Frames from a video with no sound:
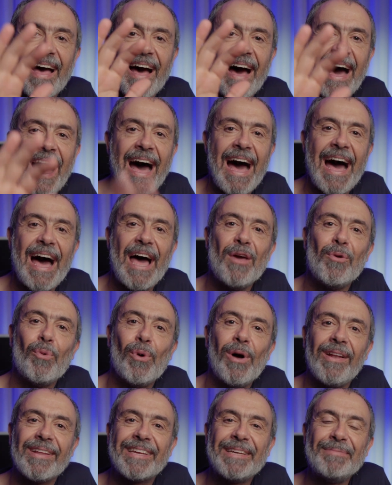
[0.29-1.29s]
Hi,
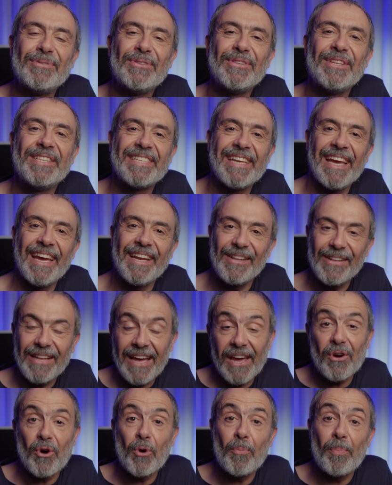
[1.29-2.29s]
welcome to the channel.
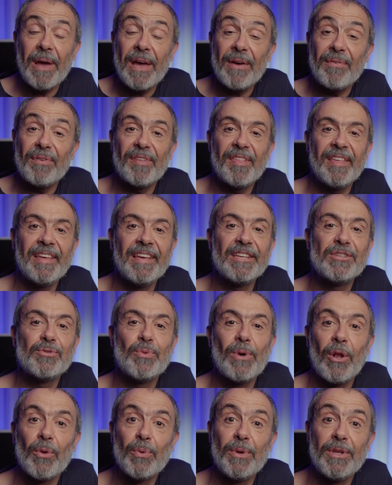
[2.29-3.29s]
I hope everything is
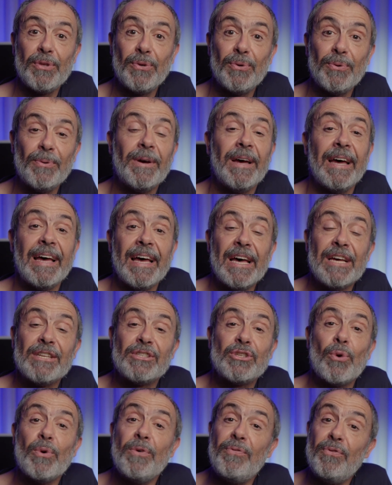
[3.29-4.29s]
well with you.
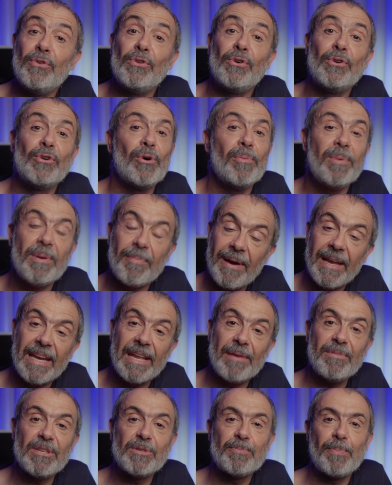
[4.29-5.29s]
So if you don't know me, my
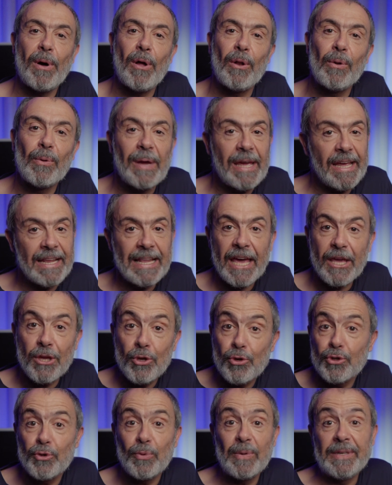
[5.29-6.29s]
name is Paulo and I
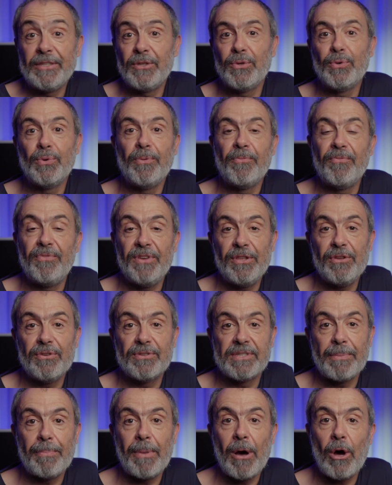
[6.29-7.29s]
usually do
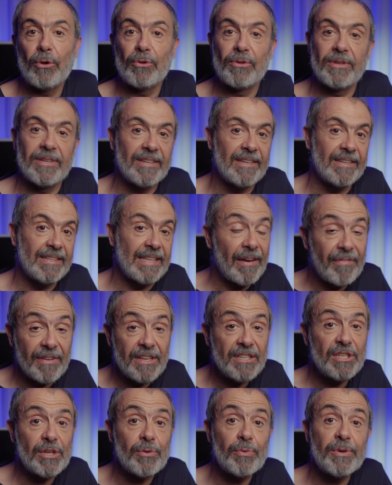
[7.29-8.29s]
videos about uh,
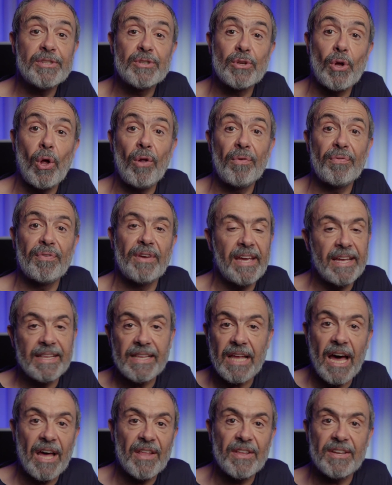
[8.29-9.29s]
DaVinci Resolve
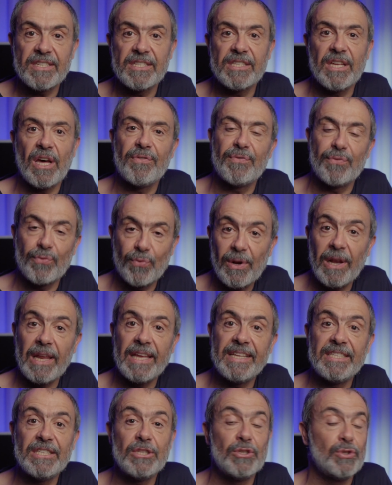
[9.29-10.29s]
and other stuff
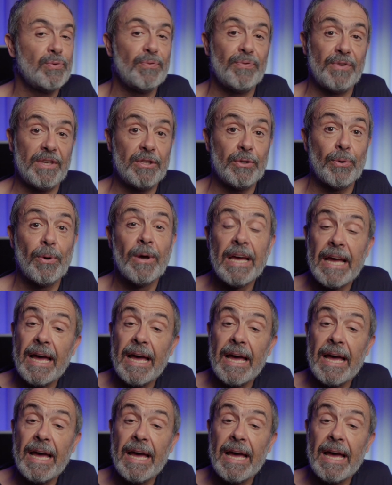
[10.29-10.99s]
related to video.